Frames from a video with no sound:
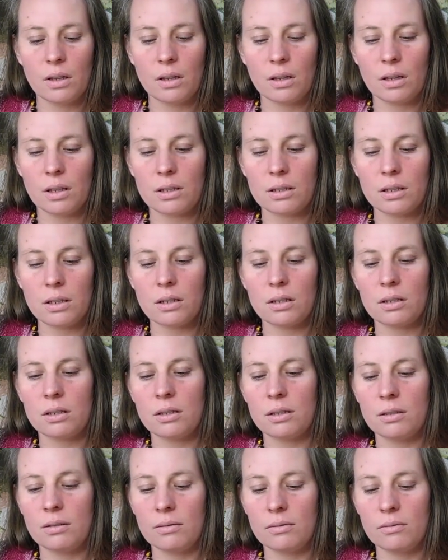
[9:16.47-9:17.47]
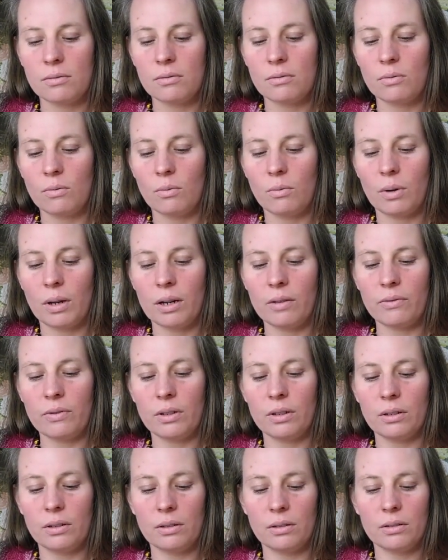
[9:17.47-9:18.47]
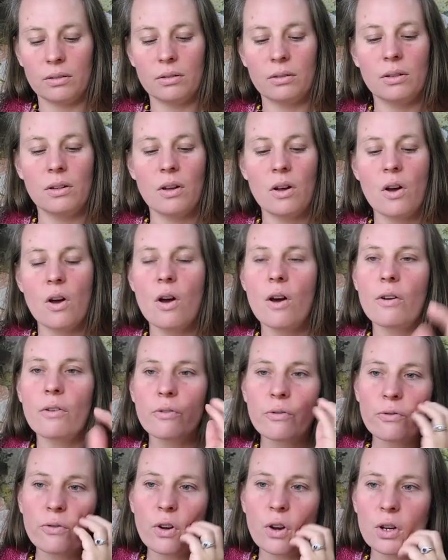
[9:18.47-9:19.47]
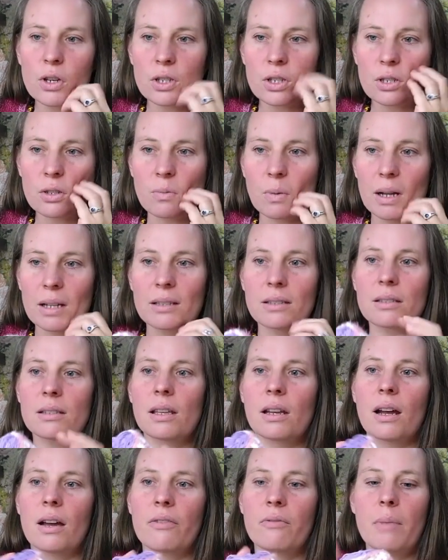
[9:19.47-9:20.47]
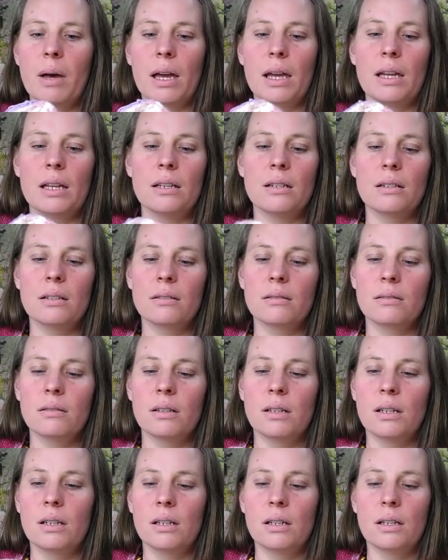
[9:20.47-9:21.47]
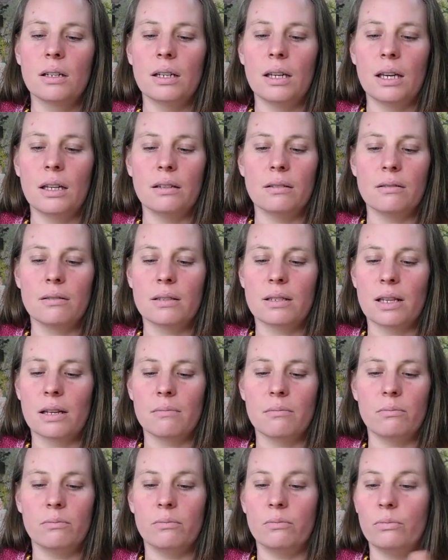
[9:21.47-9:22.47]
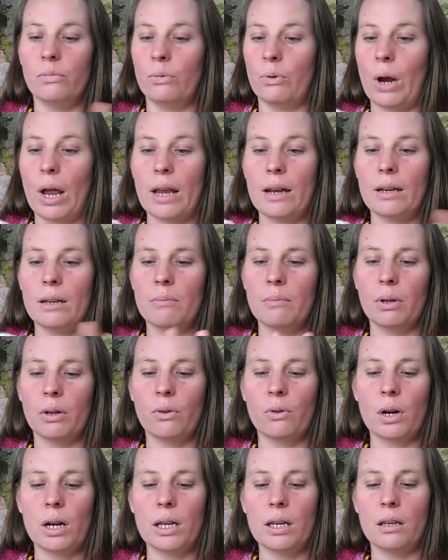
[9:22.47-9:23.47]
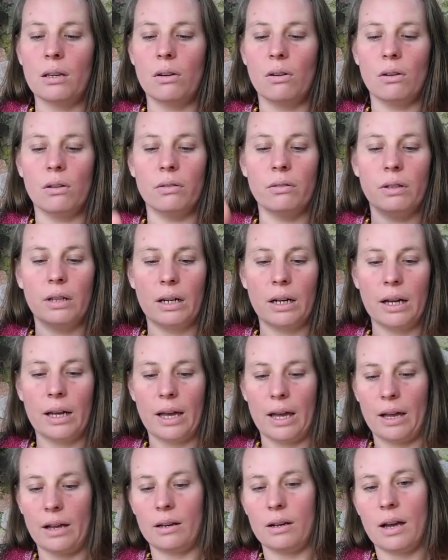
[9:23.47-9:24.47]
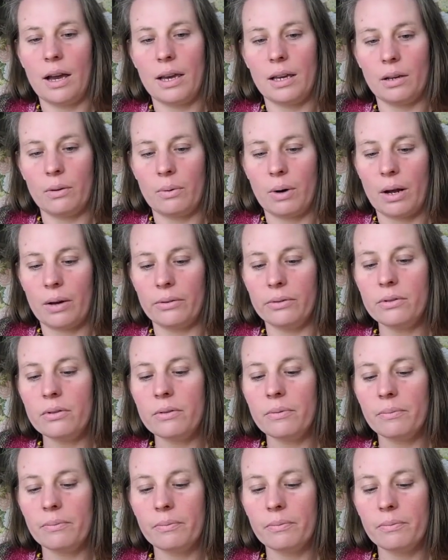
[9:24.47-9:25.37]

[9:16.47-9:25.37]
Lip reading: This is one of the first ones that I've made in some random acrylic yarn that I had lying around